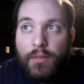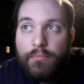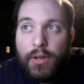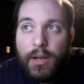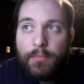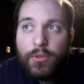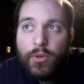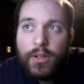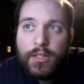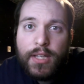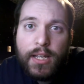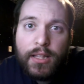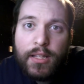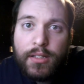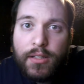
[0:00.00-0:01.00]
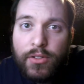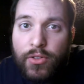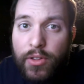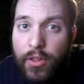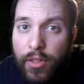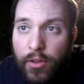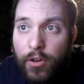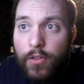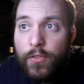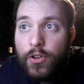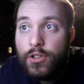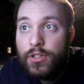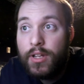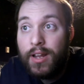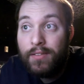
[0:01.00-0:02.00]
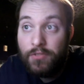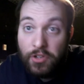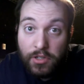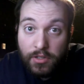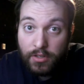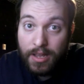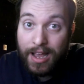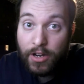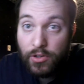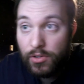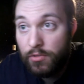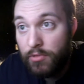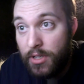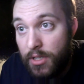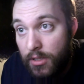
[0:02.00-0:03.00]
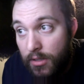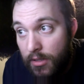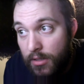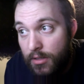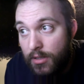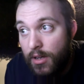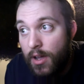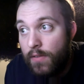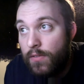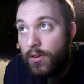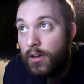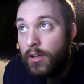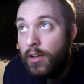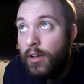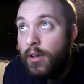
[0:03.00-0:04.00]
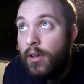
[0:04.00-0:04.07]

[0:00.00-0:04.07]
But I'm going to take this into the third version I've just actually recently discovered.